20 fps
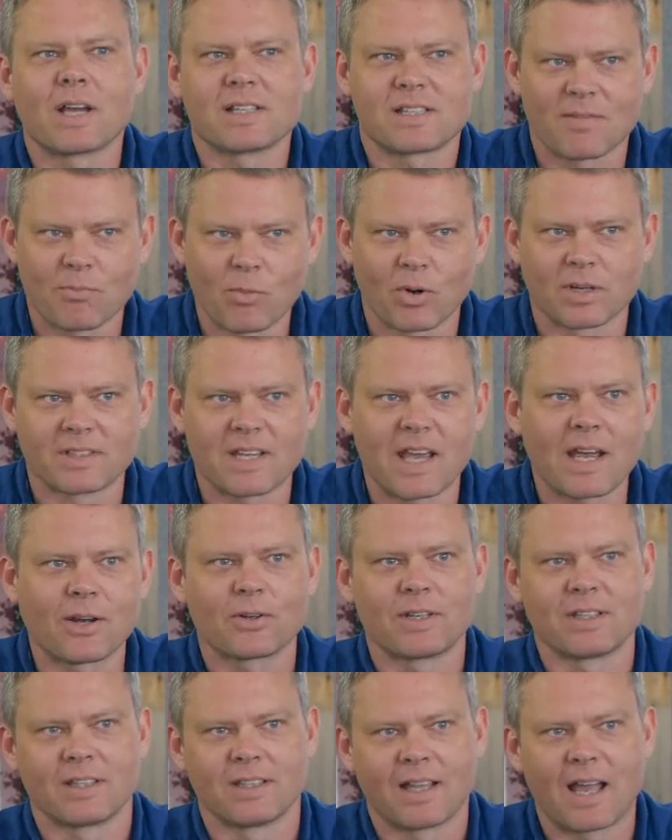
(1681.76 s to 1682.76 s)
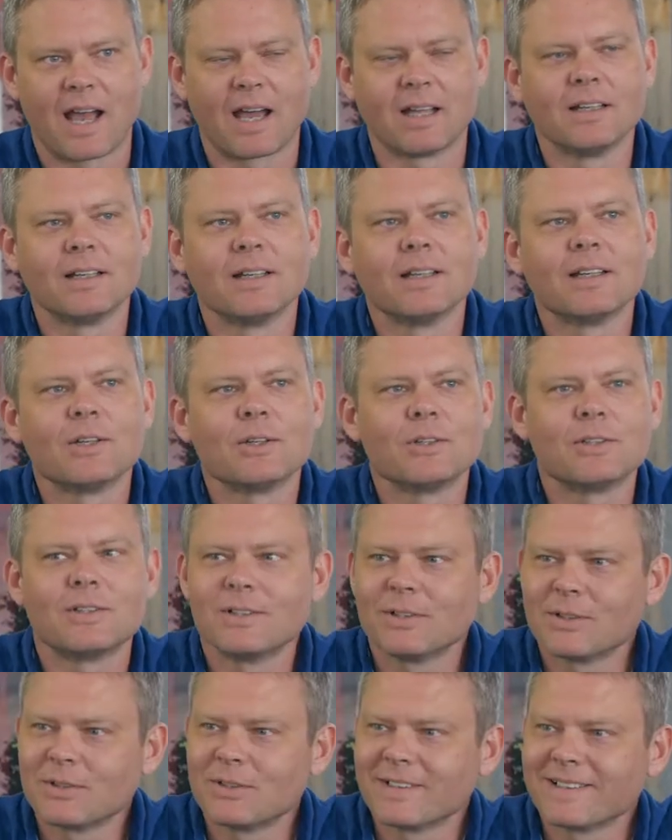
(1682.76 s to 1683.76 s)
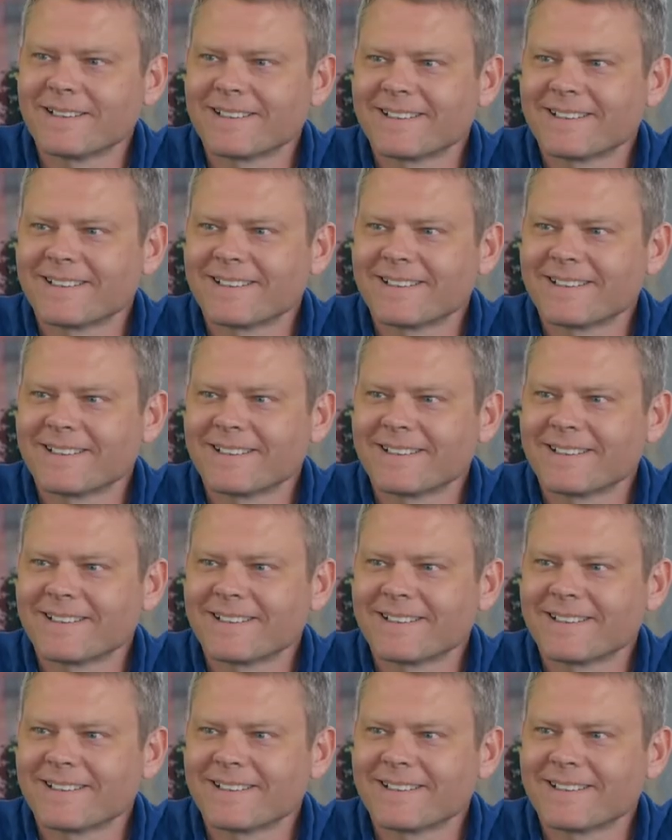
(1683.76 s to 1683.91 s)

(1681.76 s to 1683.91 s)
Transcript: guys have more integrity than that. Joey, we'll be right